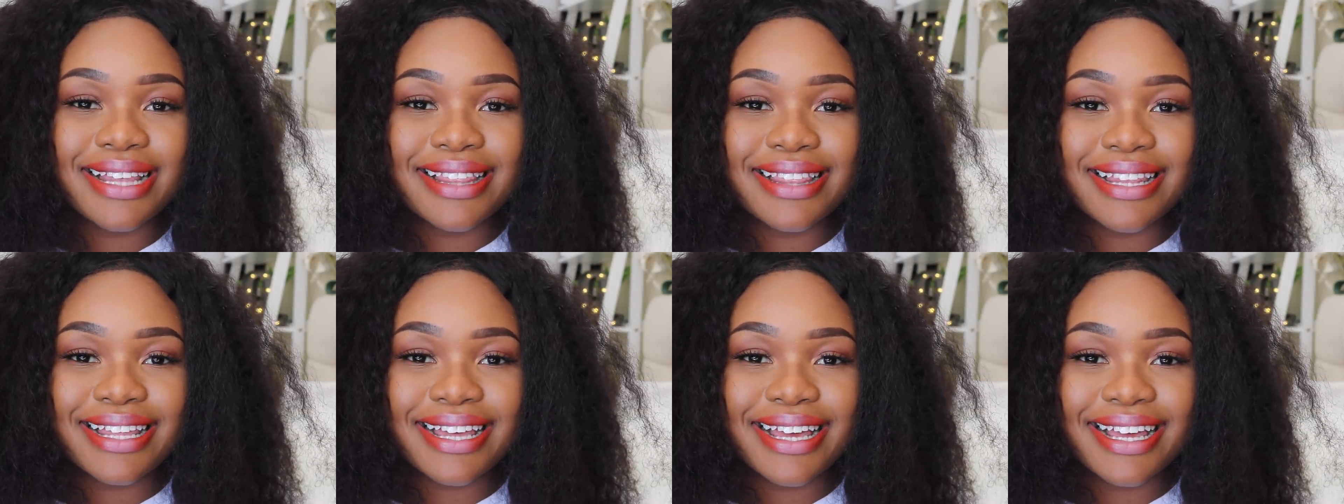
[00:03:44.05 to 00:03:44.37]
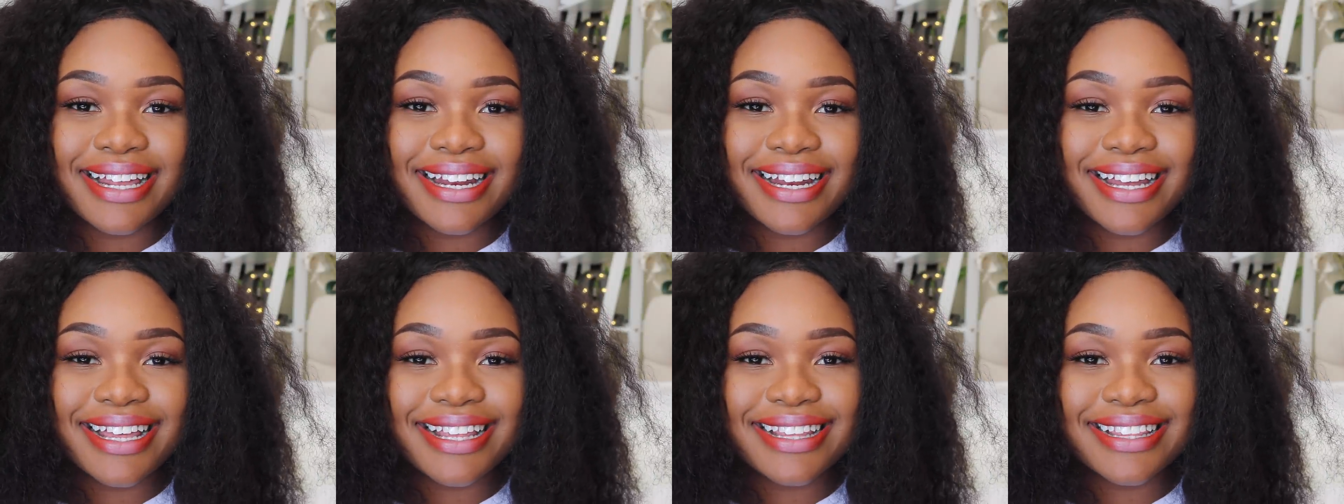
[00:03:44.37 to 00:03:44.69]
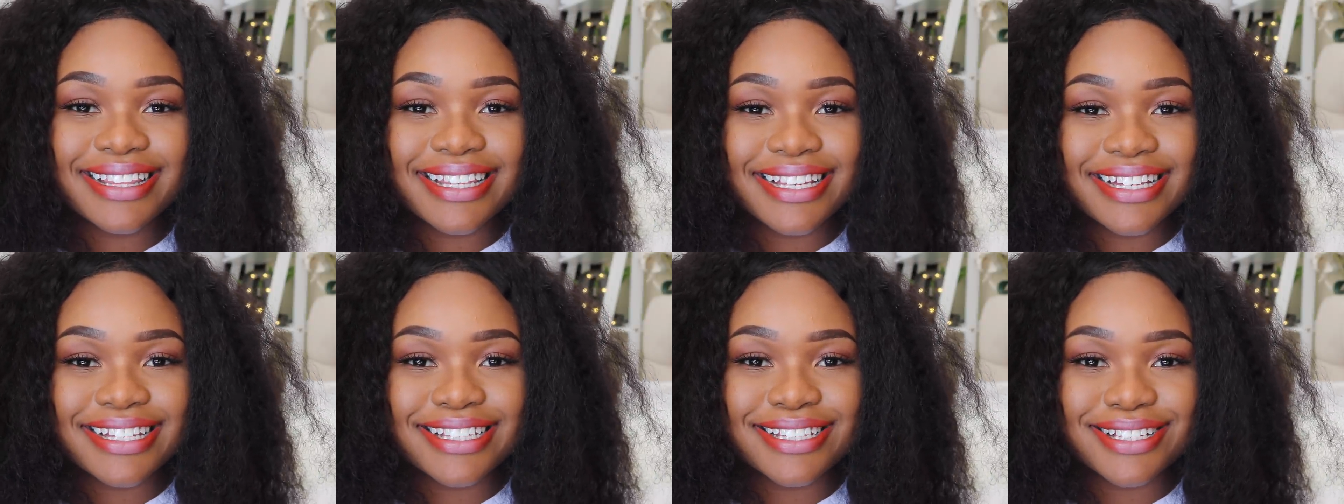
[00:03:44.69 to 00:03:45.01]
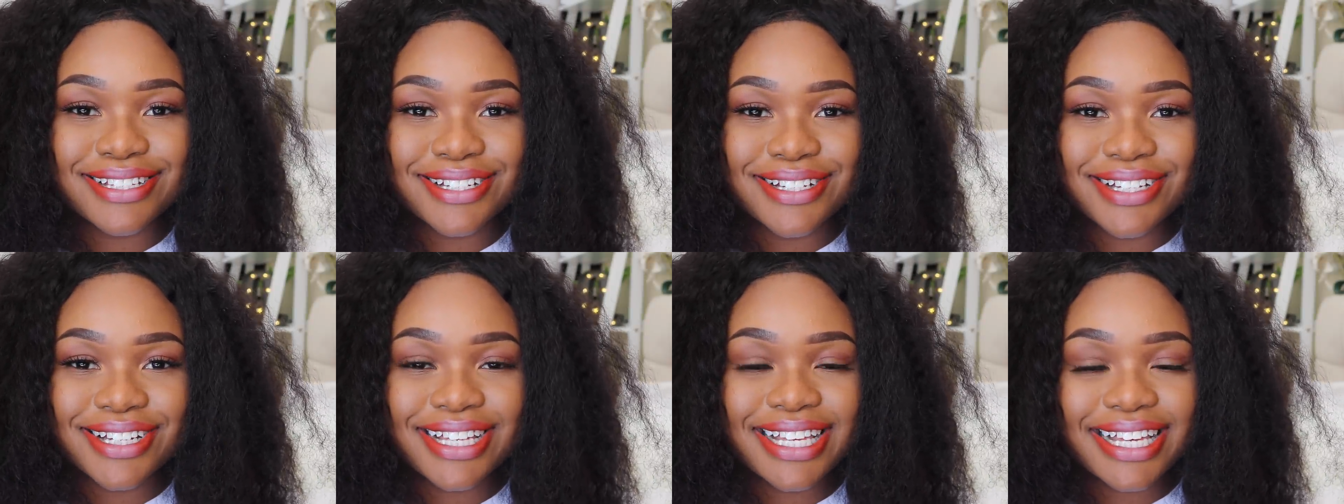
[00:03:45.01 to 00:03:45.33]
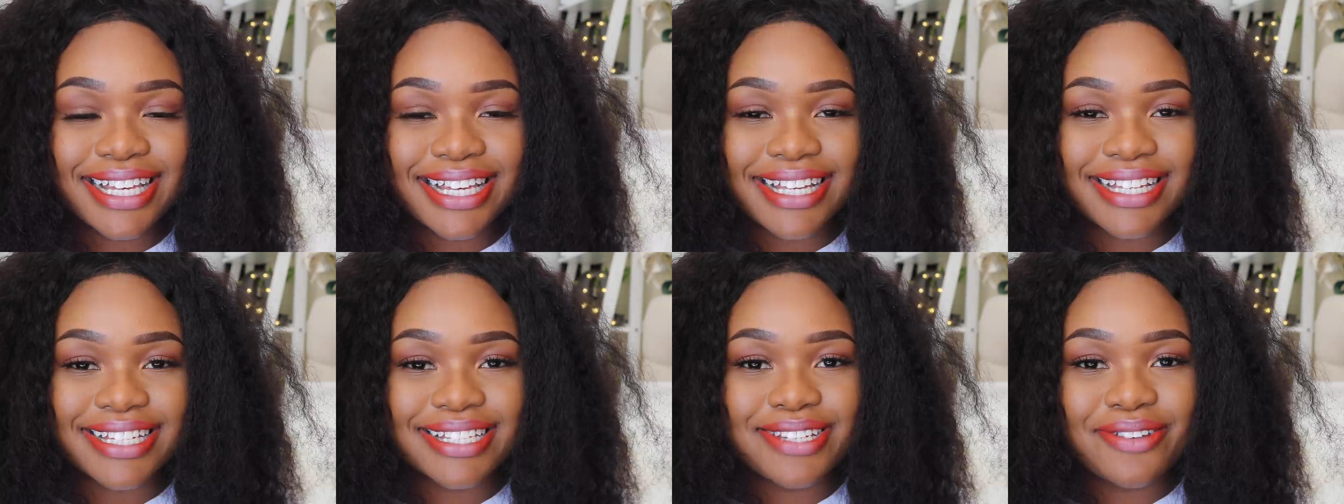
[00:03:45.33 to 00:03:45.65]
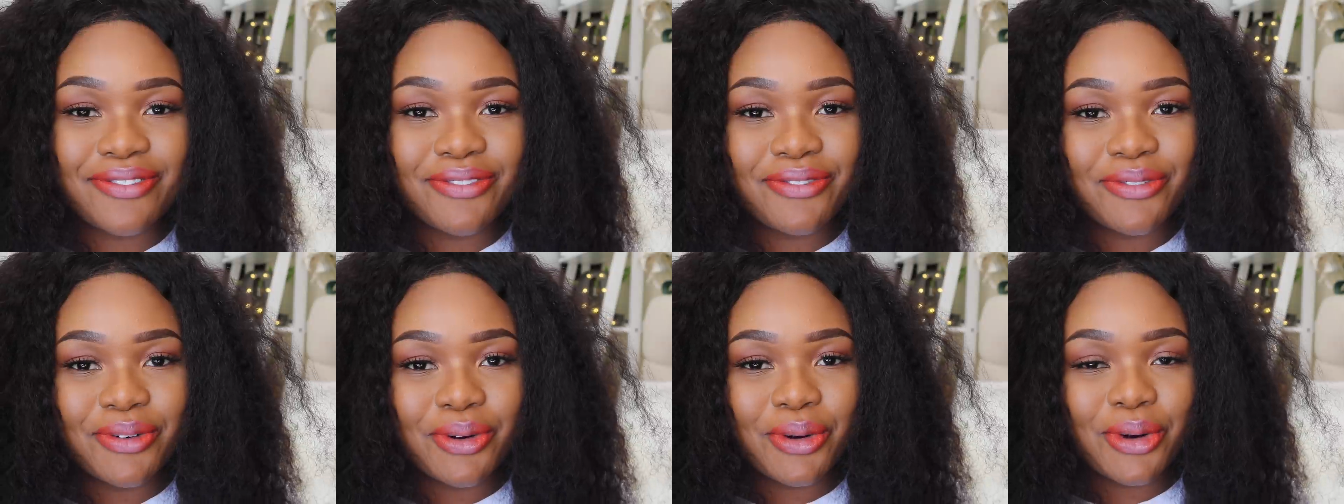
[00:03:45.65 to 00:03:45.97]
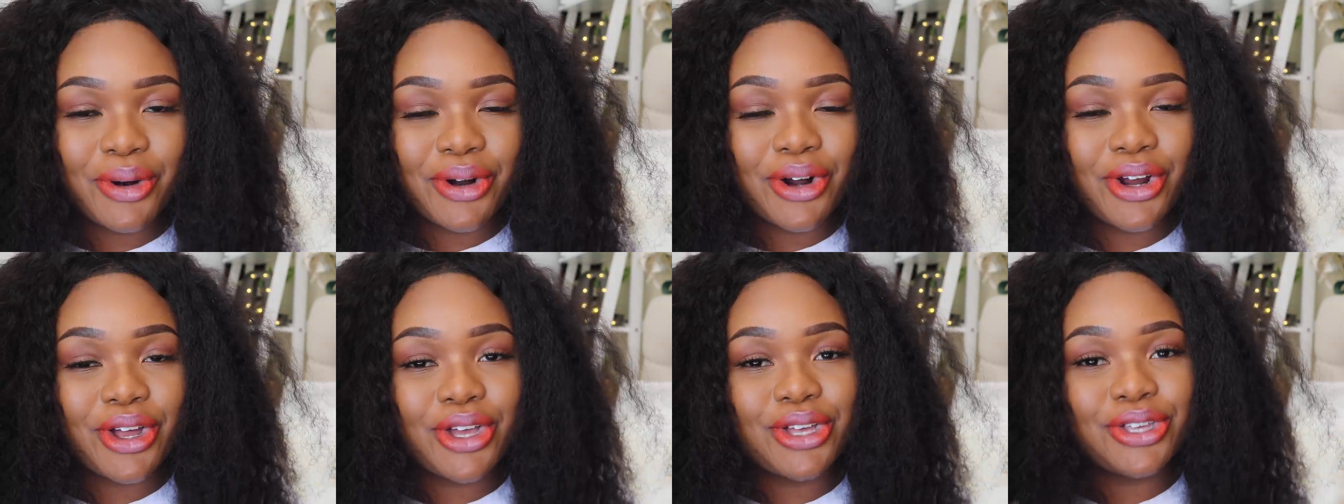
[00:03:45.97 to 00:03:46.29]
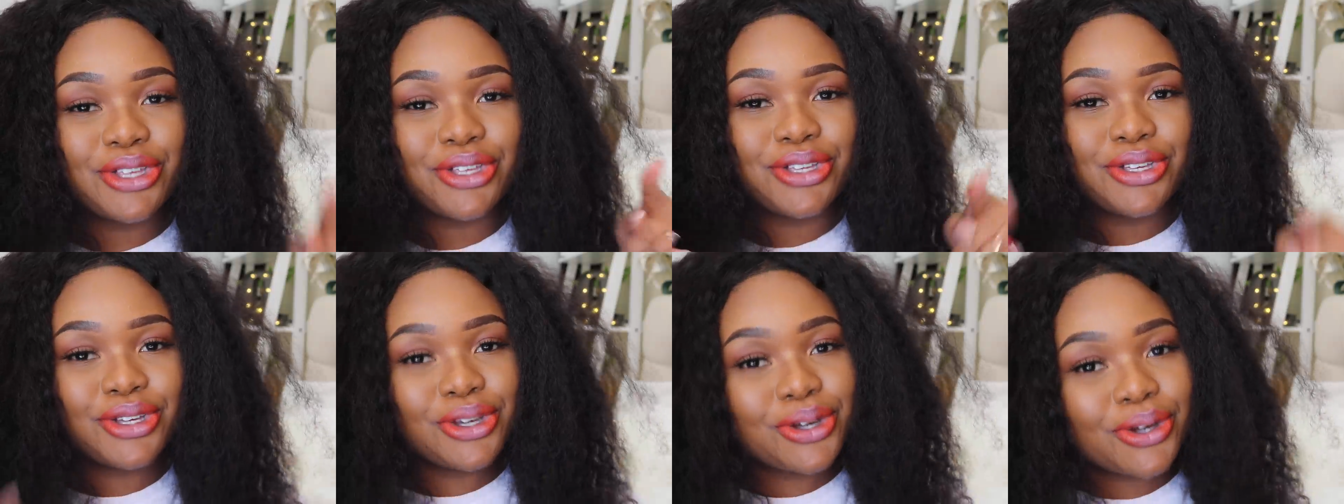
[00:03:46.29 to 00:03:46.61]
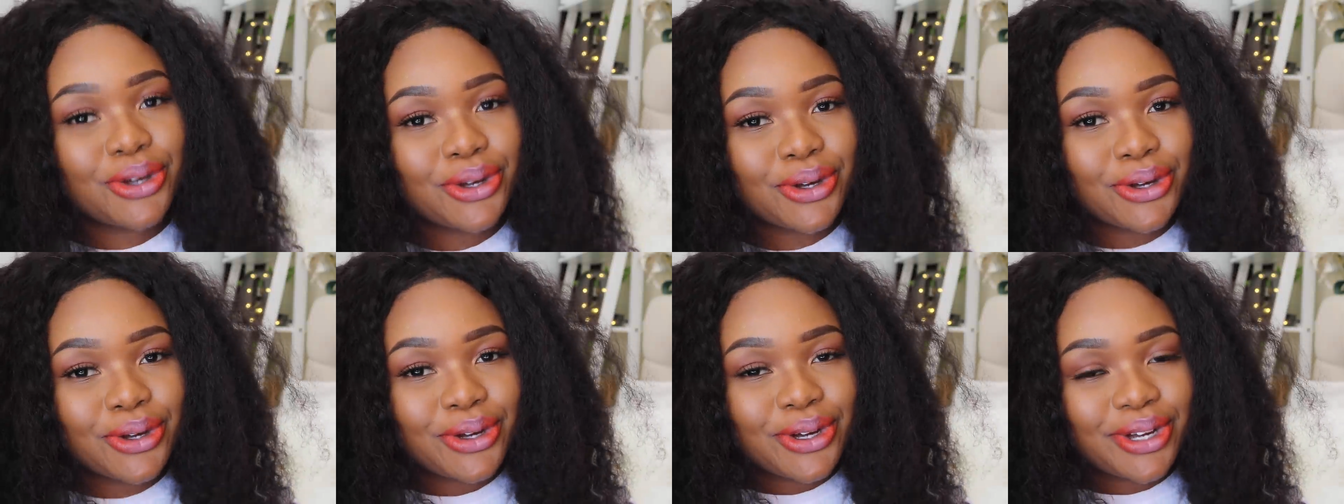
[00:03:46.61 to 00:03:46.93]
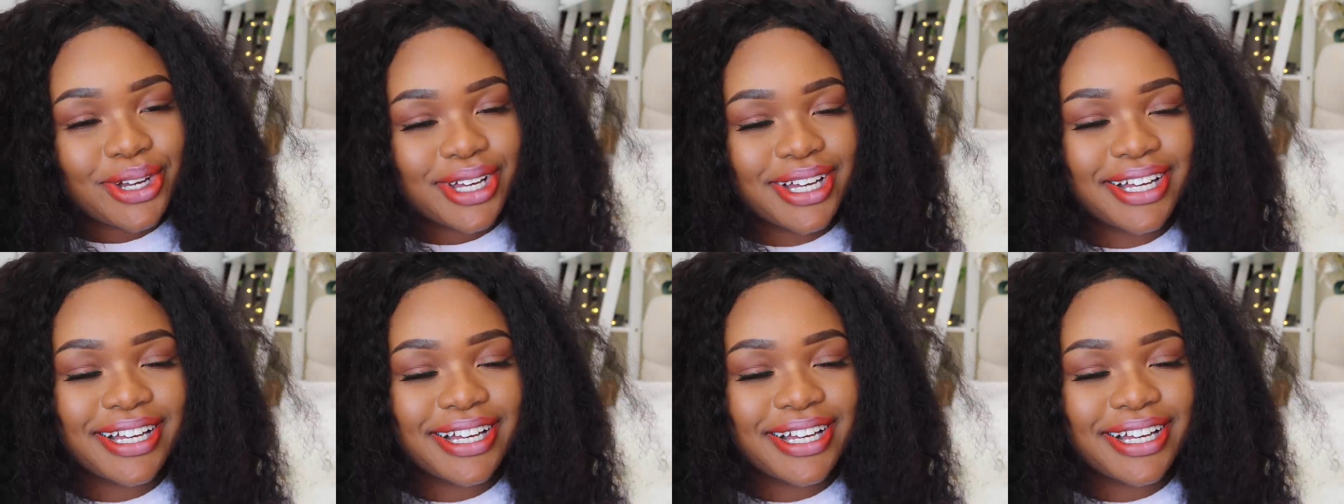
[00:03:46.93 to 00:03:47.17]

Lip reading: and then this look is for you.